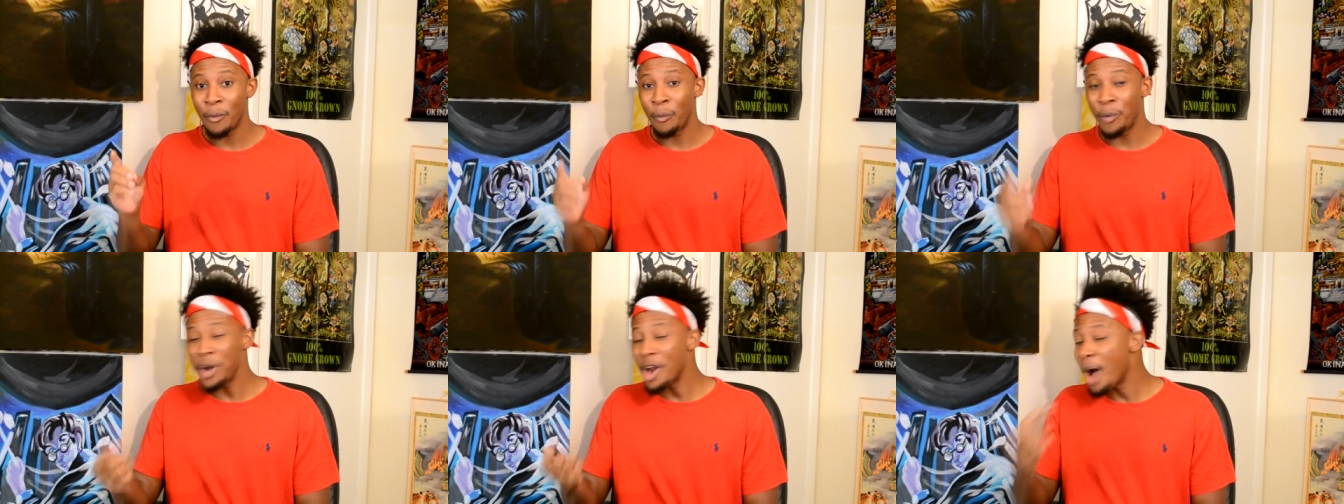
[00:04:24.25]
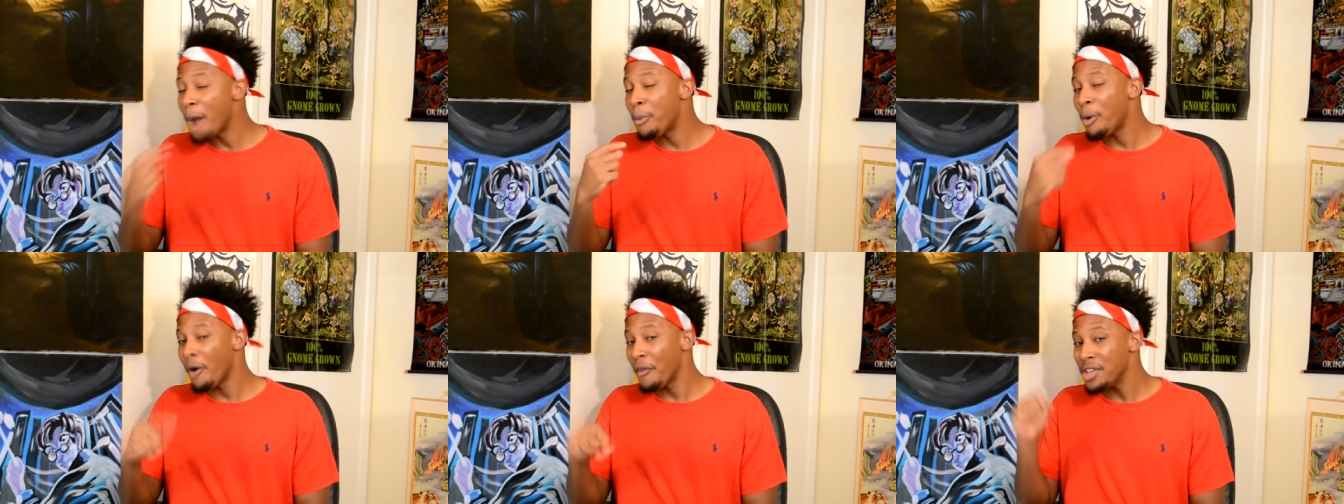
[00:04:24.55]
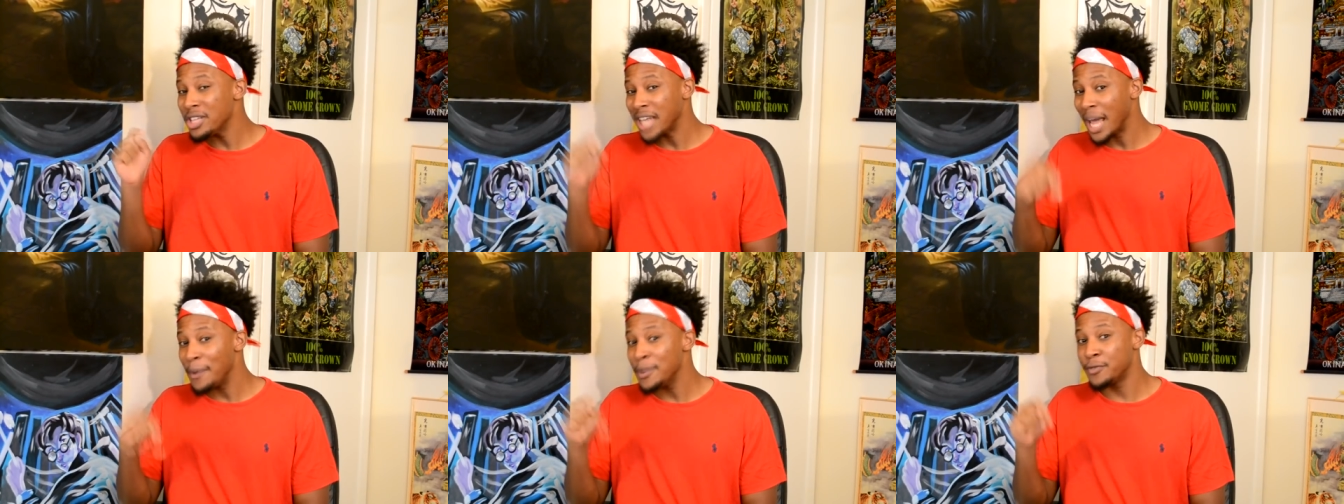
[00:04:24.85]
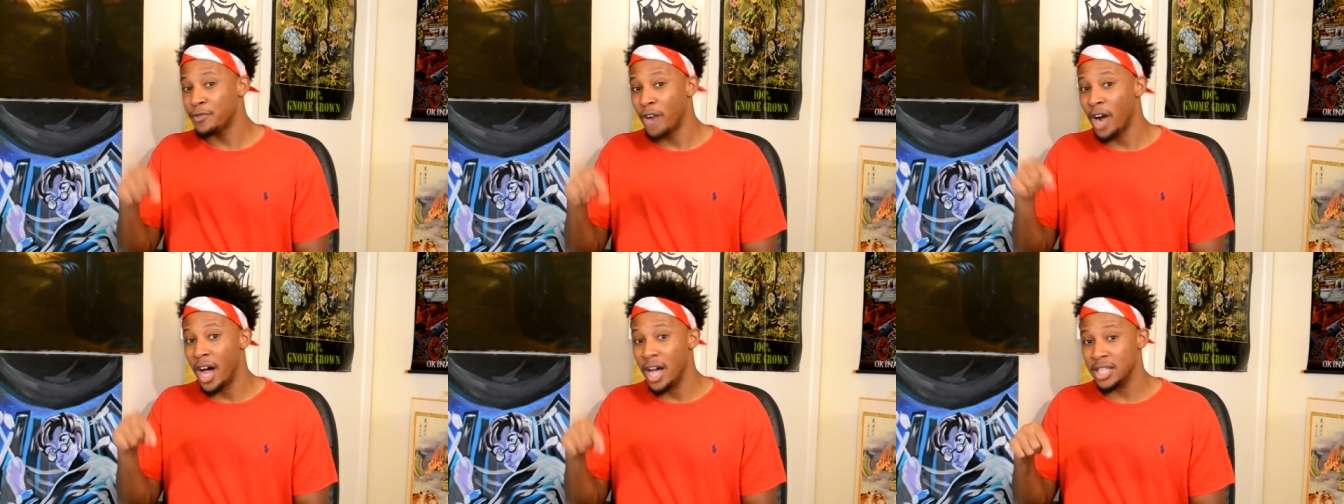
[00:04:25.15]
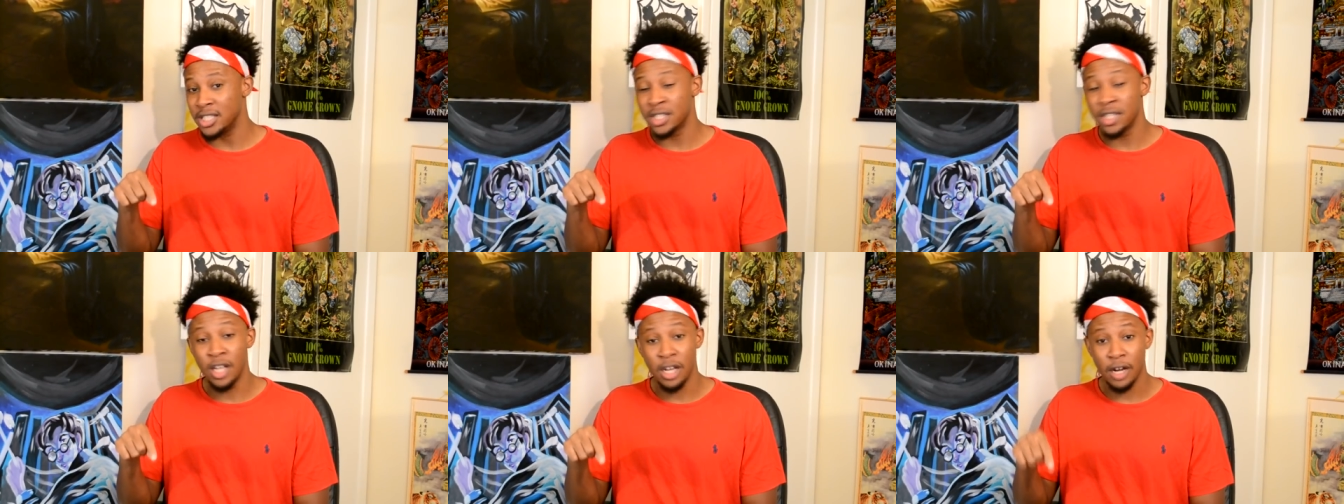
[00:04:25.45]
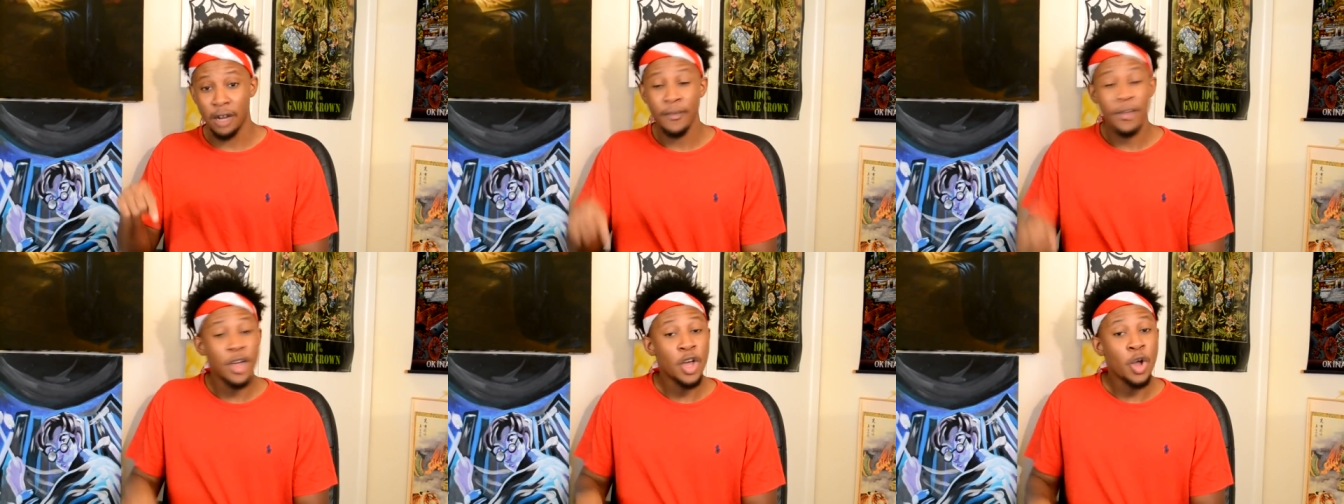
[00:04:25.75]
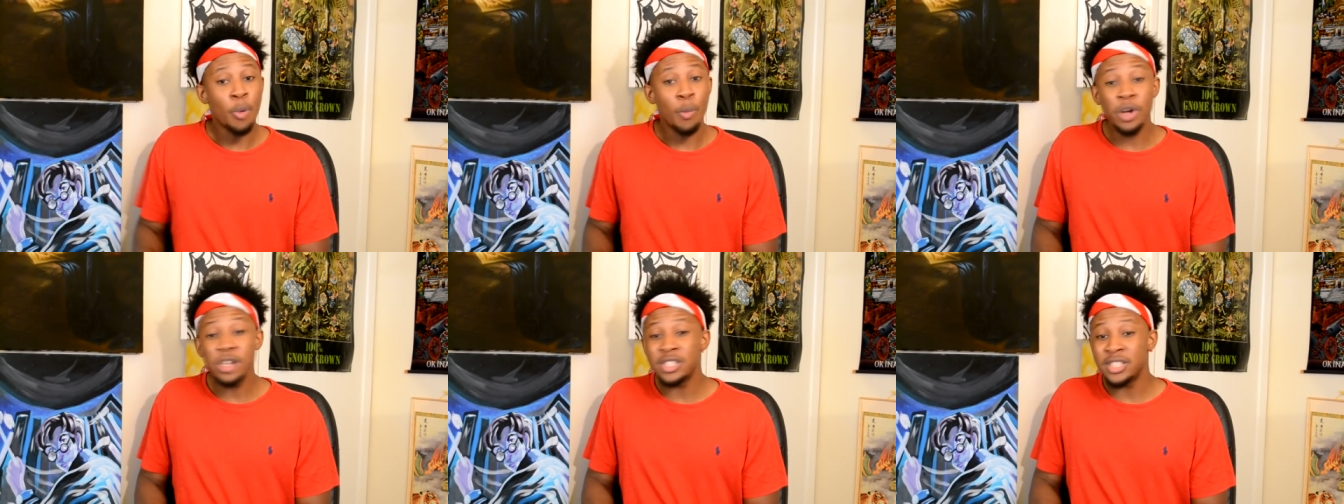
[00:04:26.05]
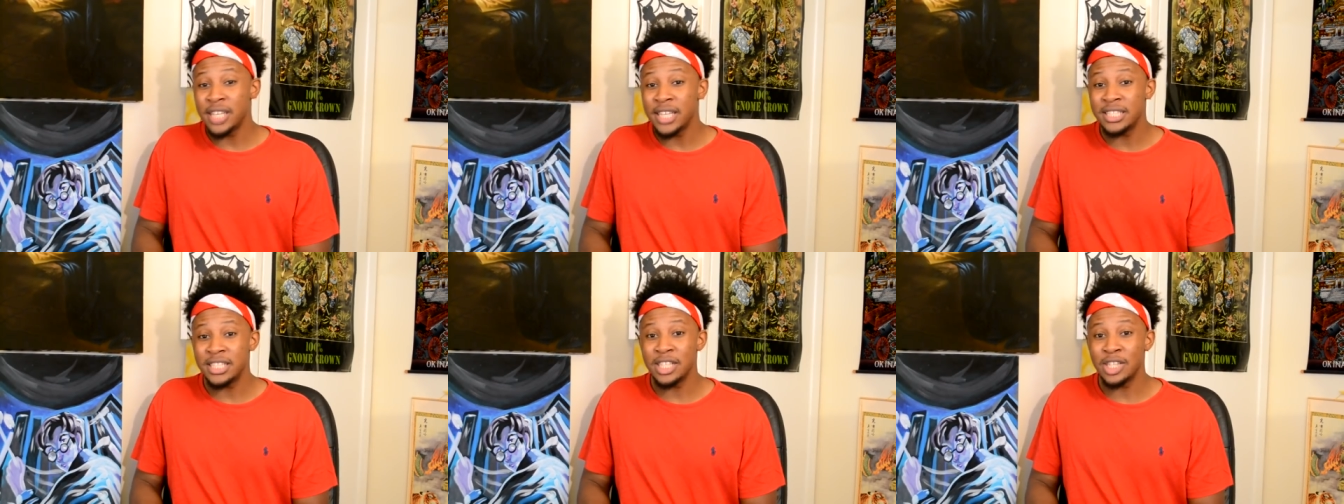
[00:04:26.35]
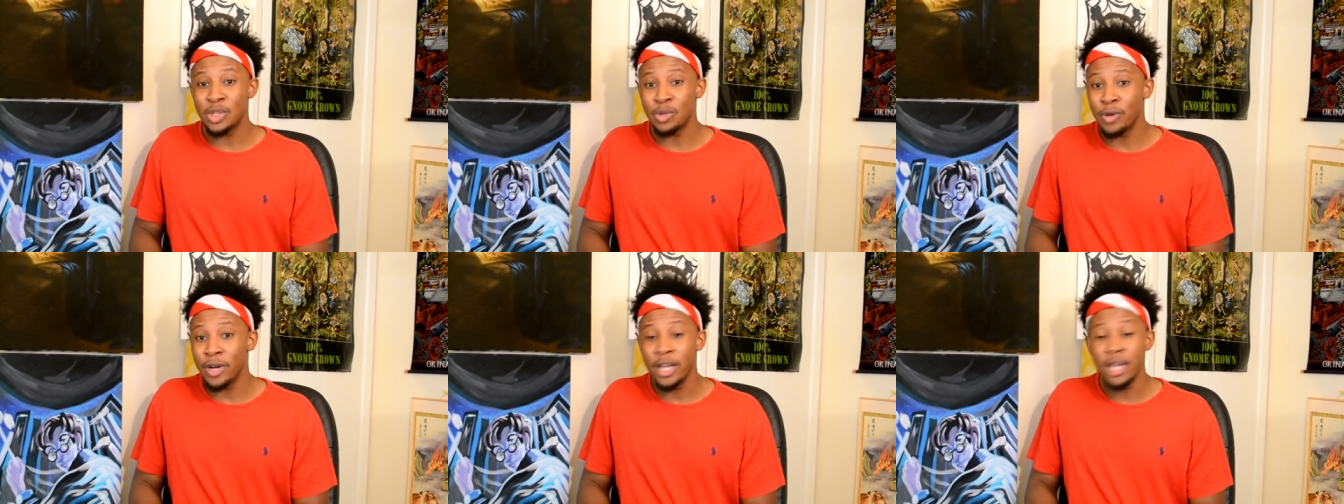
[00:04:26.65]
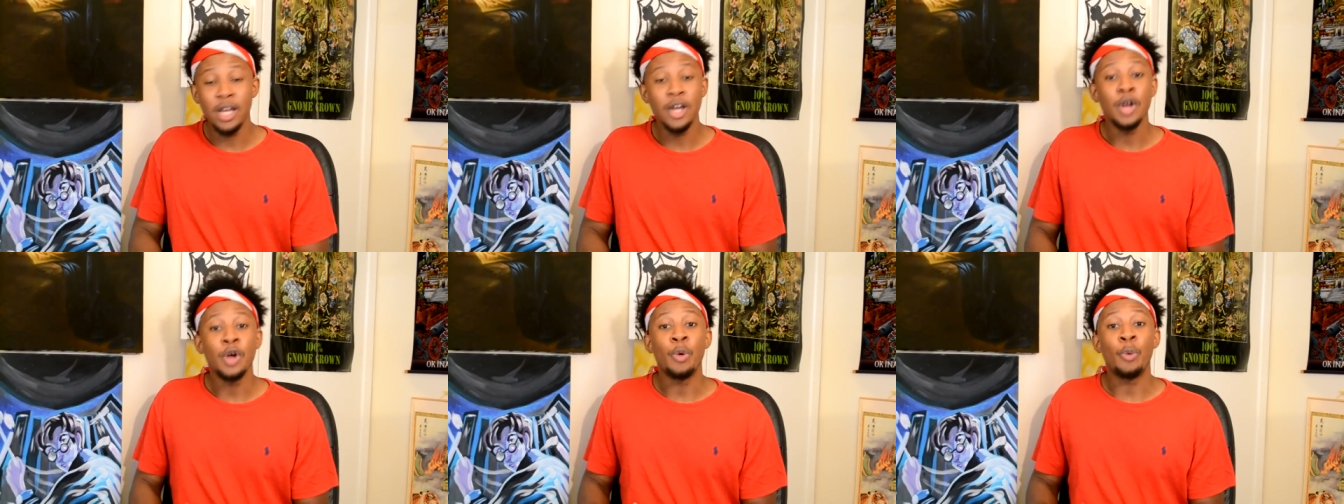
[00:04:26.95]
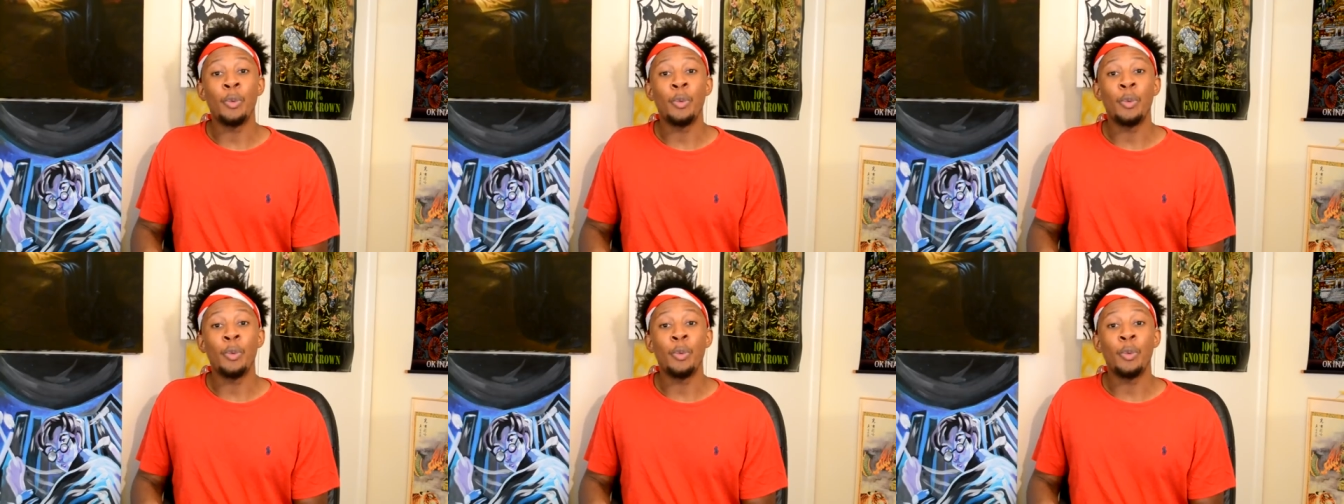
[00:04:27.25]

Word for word: We know how important this game is for us. Look, we're six and three.